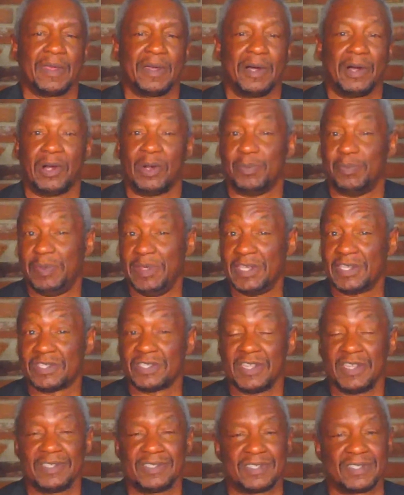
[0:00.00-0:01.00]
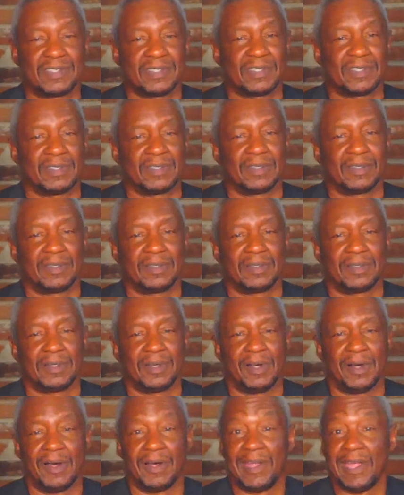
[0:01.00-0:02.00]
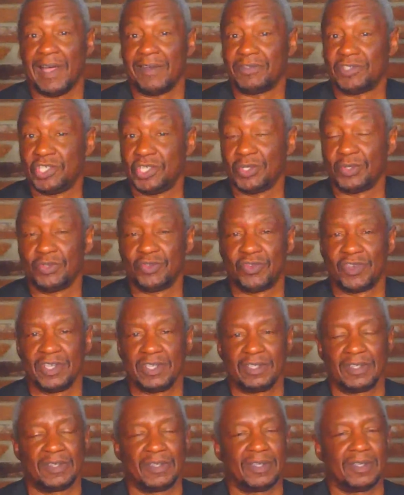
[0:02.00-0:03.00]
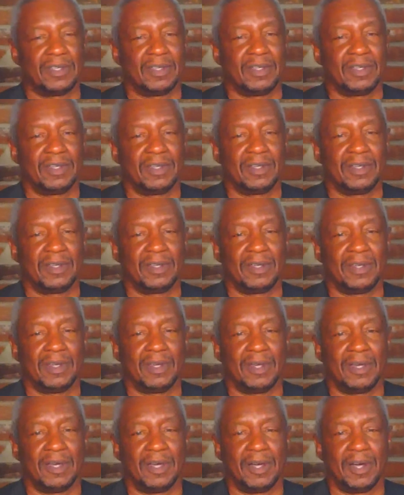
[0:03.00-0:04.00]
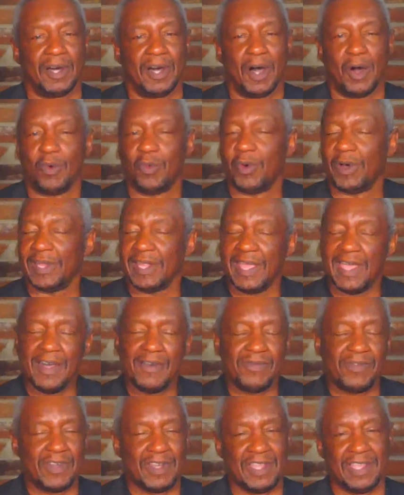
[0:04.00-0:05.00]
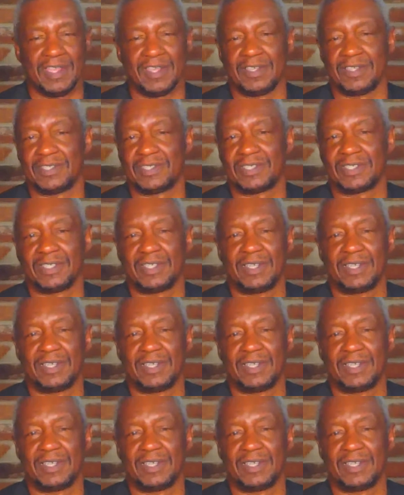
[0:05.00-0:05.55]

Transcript: or business or have children or whatever it is.